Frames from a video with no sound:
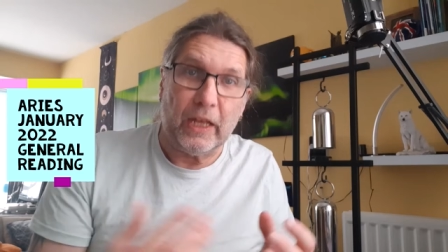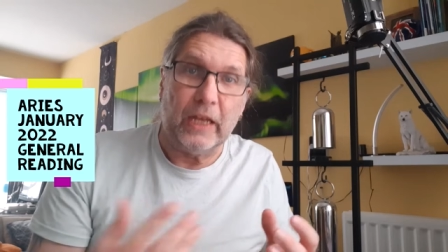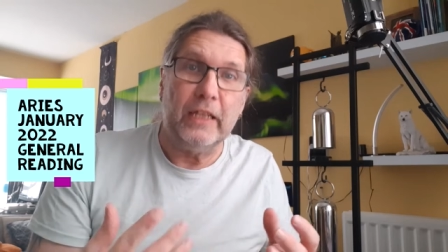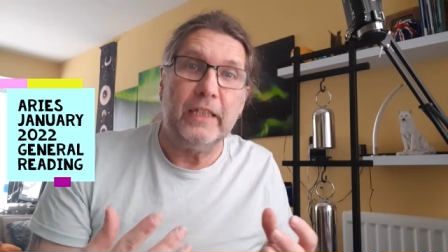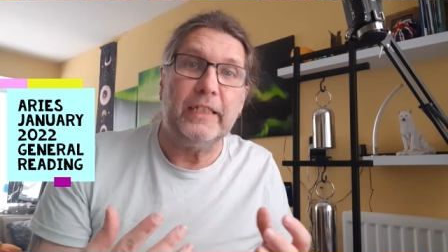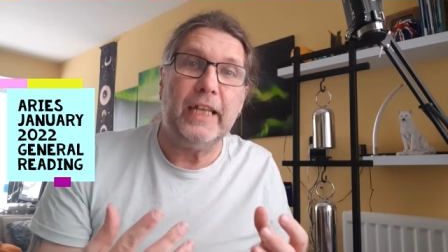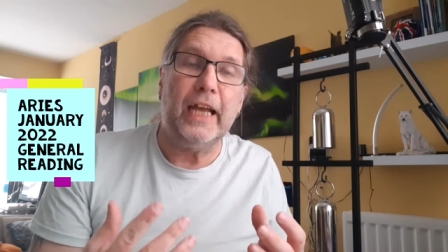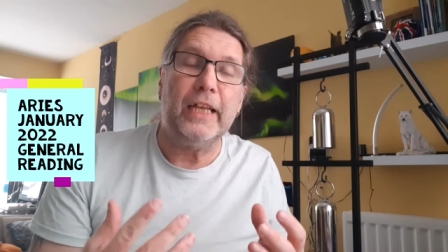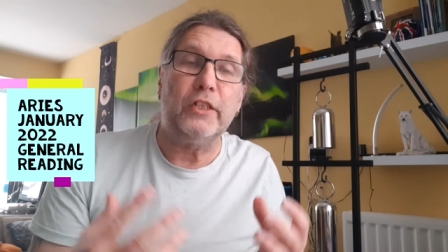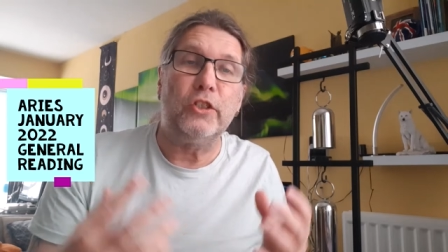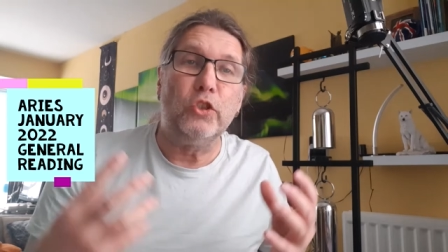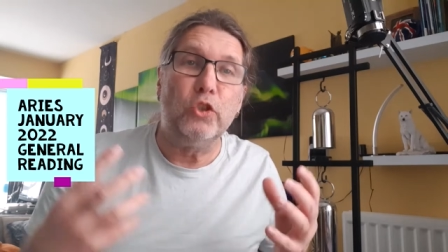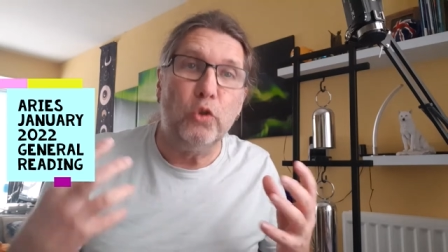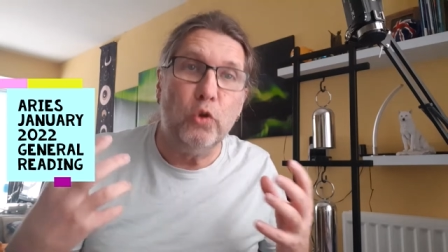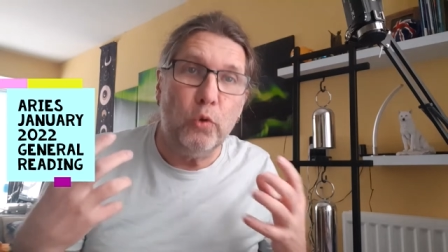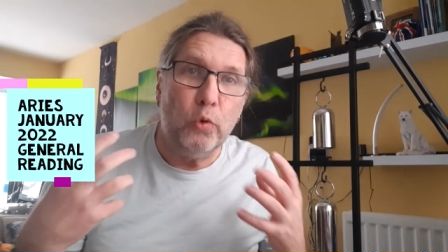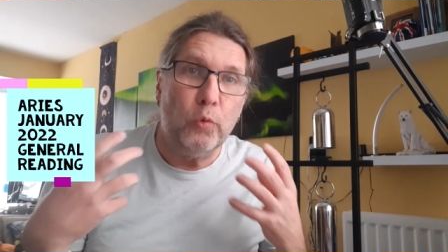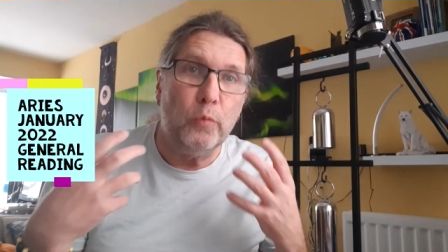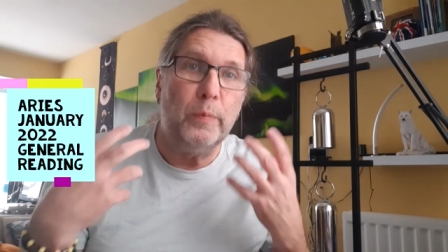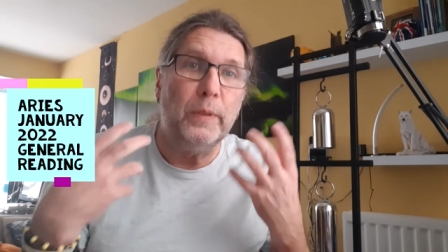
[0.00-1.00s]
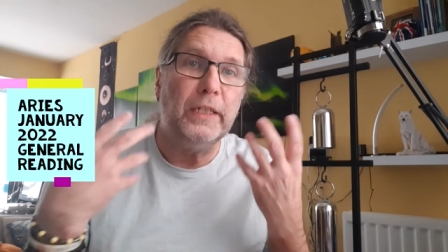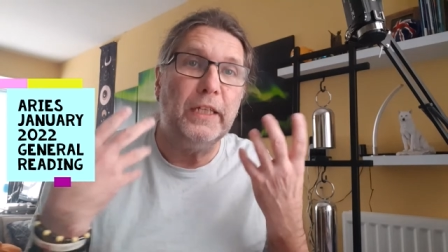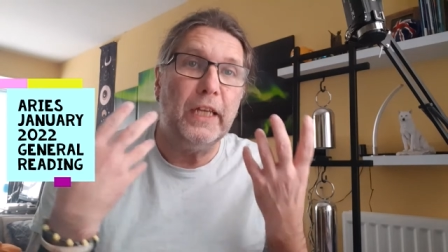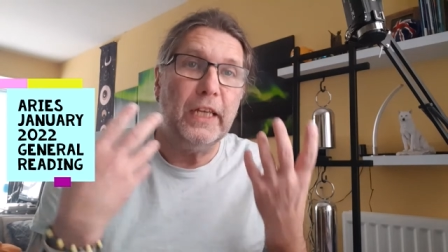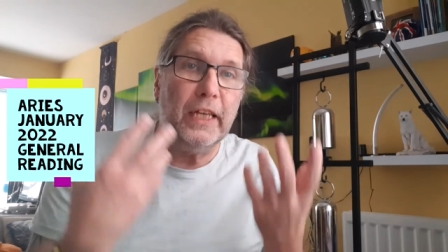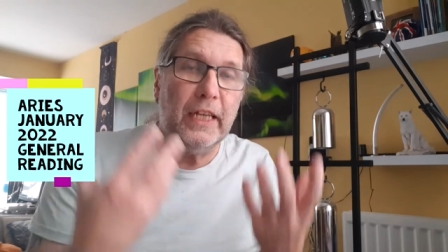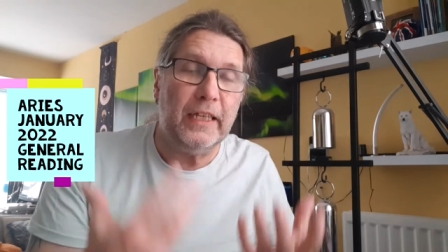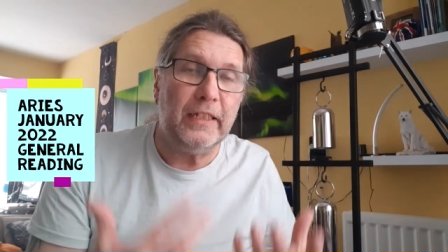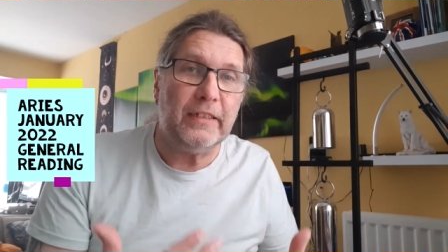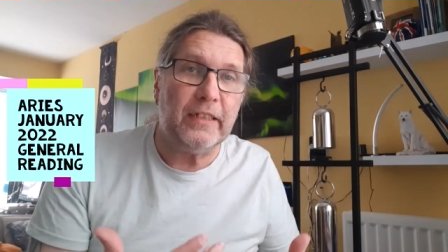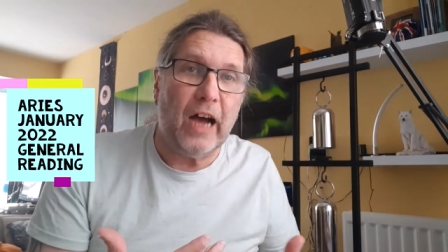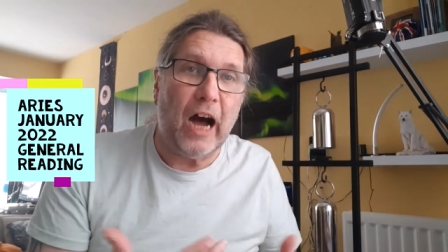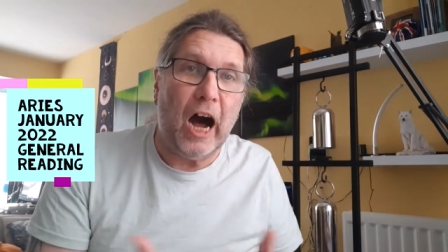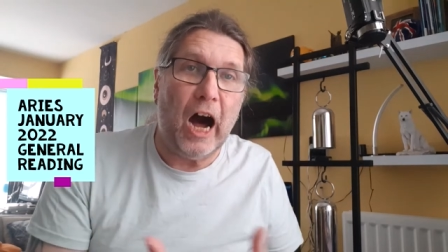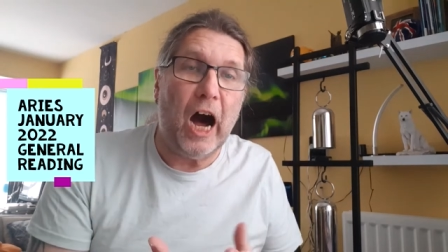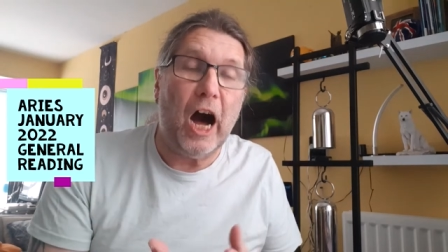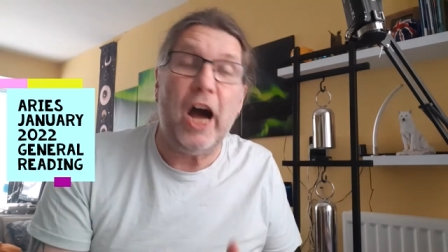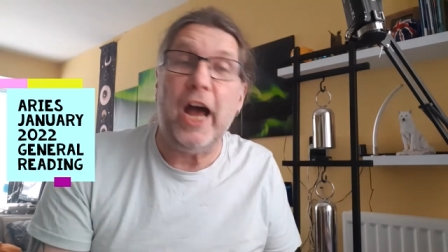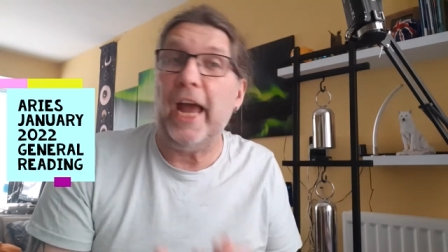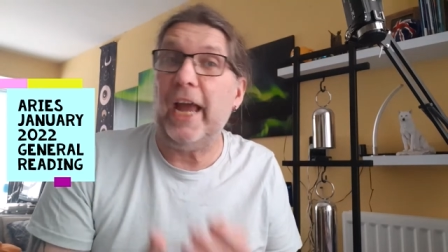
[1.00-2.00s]
that new beginnings
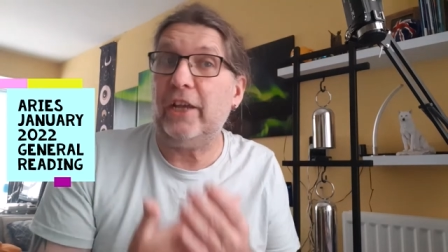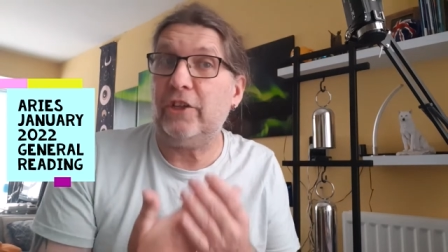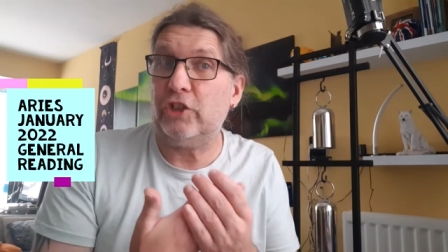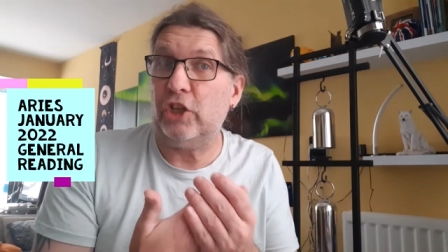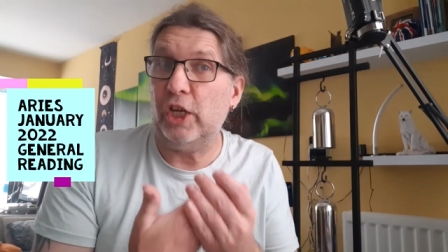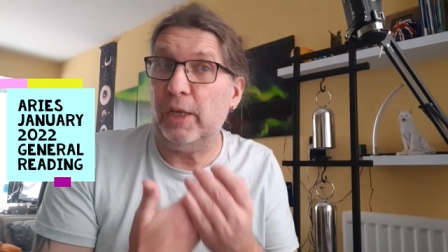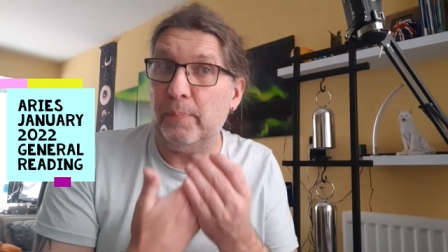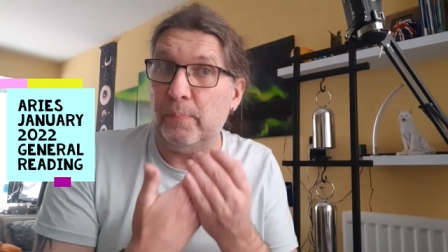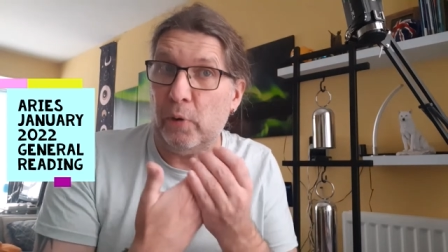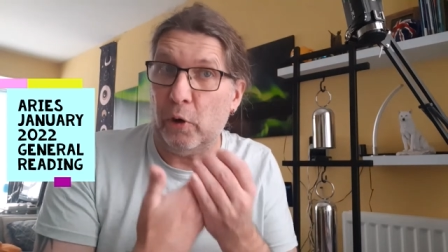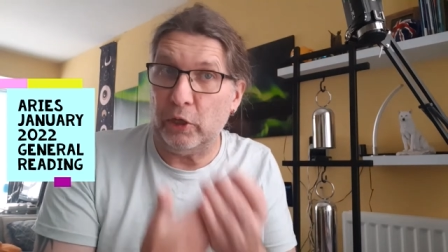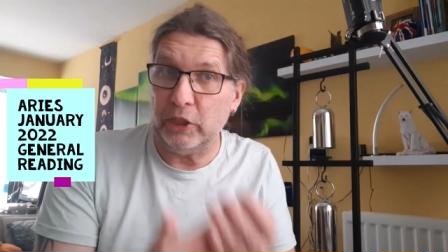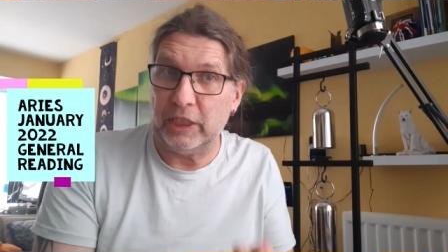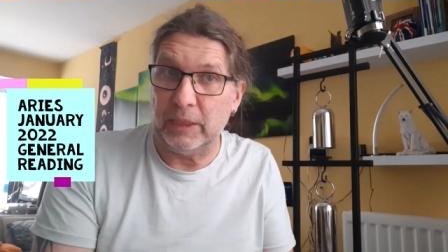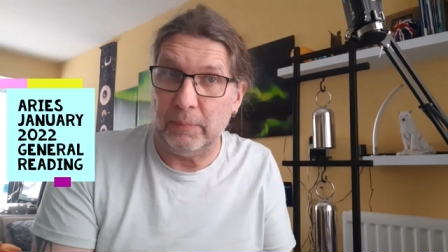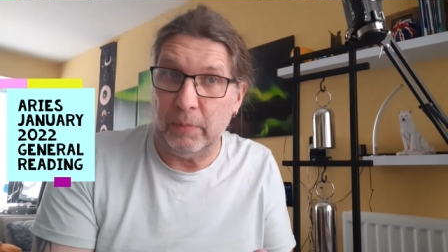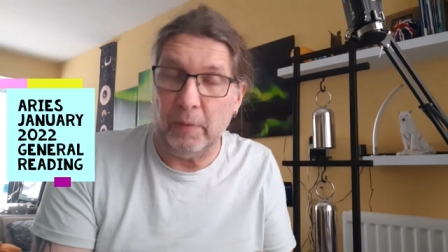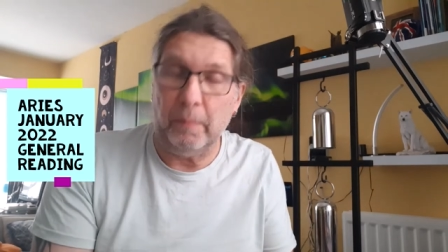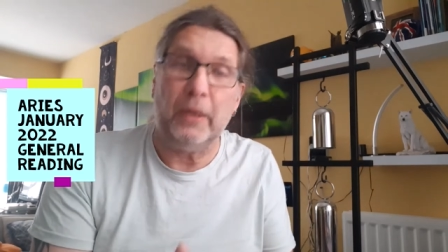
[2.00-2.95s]
are actually possible.